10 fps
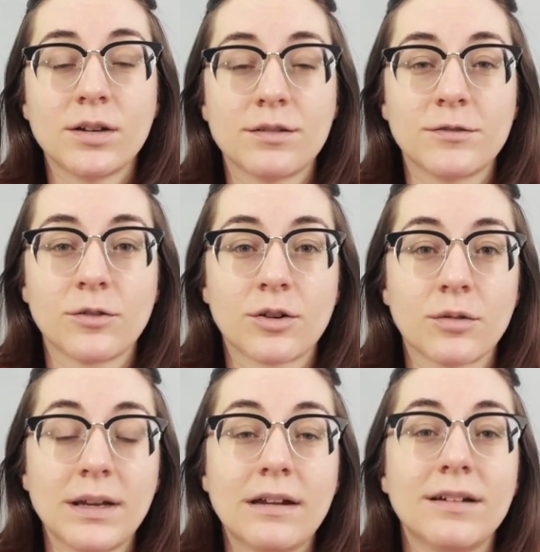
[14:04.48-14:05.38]
of your
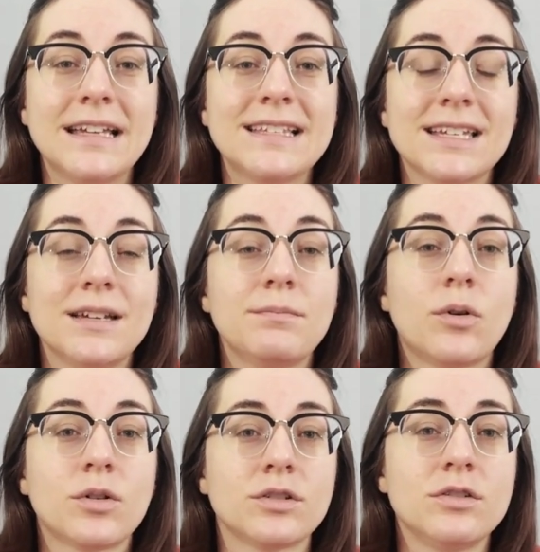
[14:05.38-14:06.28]
career, it's
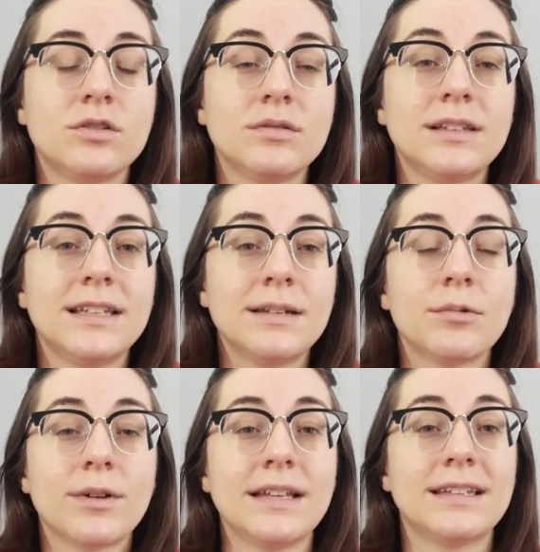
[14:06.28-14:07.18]
important to
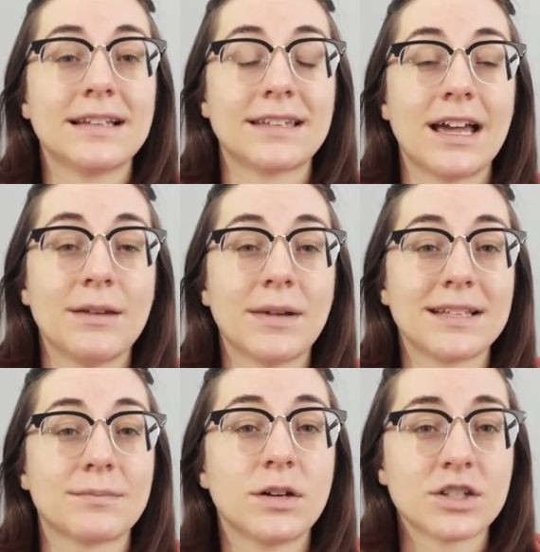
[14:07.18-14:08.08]
liberate that time
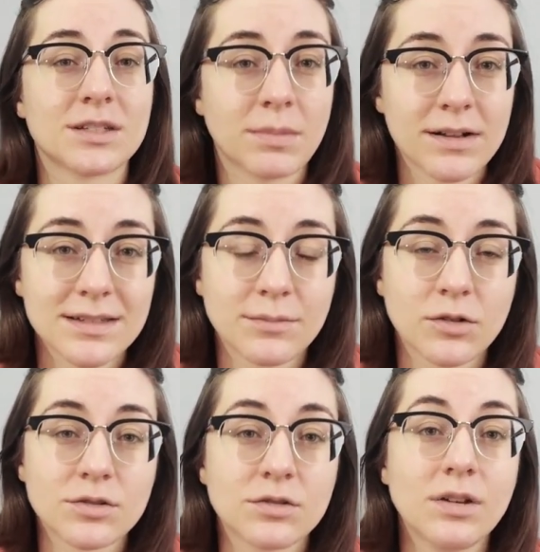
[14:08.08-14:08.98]
as much as
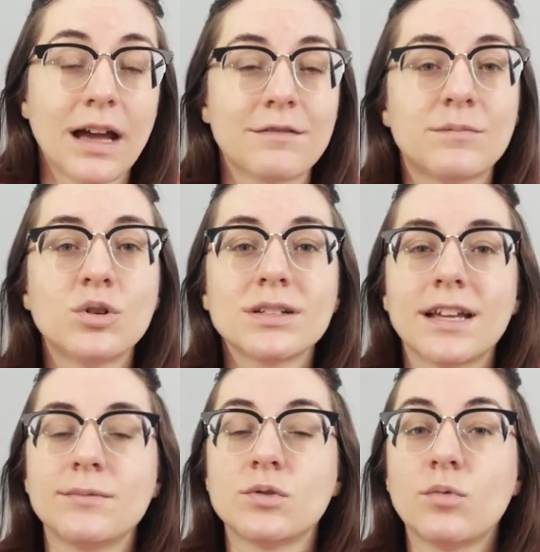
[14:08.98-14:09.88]
possible so you have more
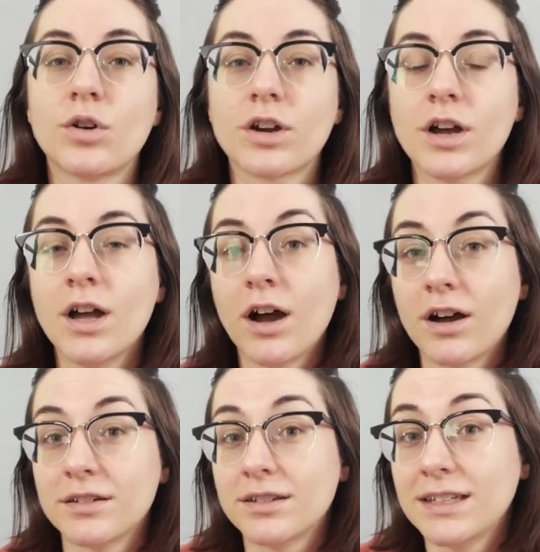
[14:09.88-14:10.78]
time to work
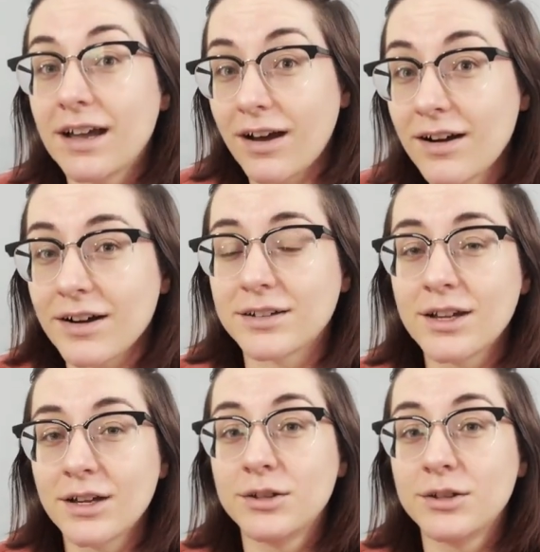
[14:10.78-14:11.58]
on the art,